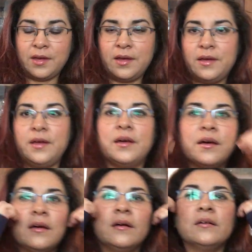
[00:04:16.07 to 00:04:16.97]
Uh,
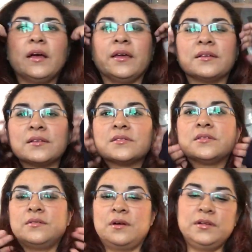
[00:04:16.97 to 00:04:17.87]
okay,
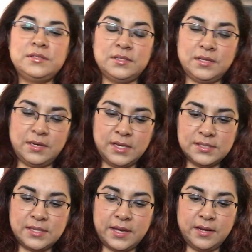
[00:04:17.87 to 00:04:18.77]
so on to the
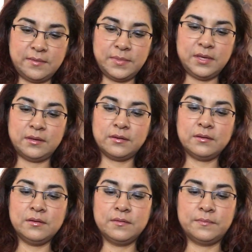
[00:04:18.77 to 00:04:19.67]
next item here.